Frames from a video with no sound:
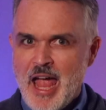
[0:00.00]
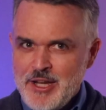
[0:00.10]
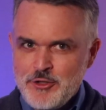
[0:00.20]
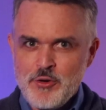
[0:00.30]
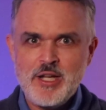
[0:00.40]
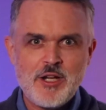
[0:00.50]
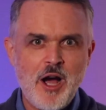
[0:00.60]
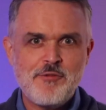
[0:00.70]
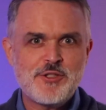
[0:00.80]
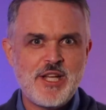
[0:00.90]
And during a
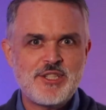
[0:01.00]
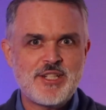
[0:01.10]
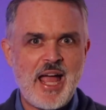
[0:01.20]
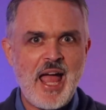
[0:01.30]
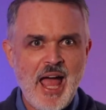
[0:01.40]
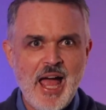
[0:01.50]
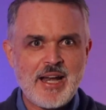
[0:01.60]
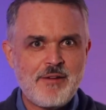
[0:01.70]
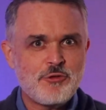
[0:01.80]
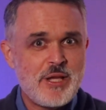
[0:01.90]
conversation I had
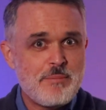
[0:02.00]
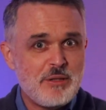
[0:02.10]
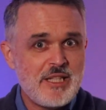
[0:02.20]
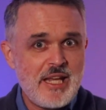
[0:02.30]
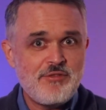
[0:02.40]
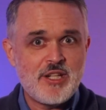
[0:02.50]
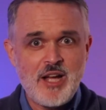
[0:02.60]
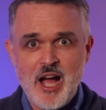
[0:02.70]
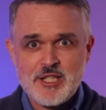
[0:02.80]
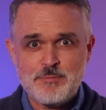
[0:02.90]
after he believed the
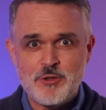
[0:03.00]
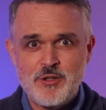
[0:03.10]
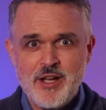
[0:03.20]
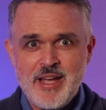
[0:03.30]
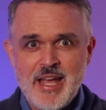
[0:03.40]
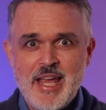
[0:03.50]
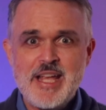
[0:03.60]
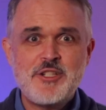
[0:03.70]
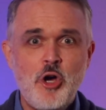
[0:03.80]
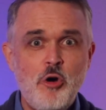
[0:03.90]
gospel,
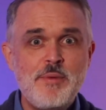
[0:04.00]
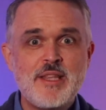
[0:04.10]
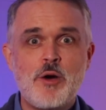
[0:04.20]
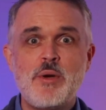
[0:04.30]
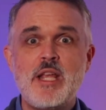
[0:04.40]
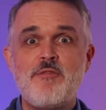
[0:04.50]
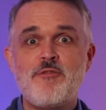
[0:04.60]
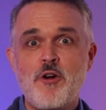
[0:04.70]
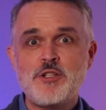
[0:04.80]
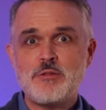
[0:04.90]
he told me that when he
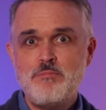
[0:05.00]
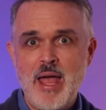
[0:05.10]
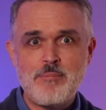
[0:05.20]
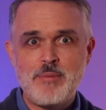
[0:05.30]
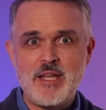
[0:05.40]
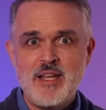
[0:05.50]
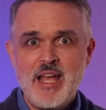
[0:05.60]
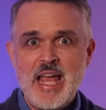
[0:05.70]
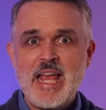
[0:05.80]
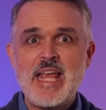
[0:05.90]
first met me,
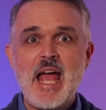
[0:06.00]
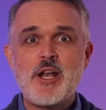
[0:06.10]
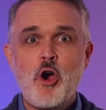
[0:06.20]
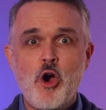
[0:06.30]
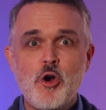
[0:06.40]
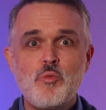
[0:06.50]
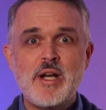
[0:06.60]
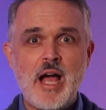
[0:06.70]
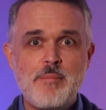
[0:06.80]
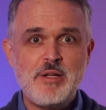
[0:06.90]
he had heard
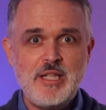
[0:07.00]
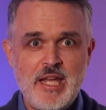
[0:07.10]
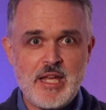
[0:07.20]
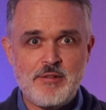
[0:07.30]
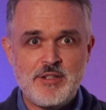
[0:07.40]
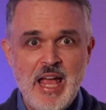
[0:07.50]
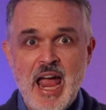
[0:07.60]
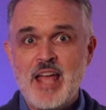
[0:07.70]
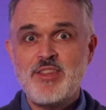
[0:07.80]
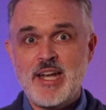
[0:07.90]
what I believed.
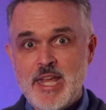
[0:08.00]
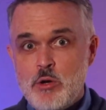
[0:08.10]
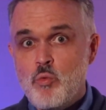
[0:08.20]
And then he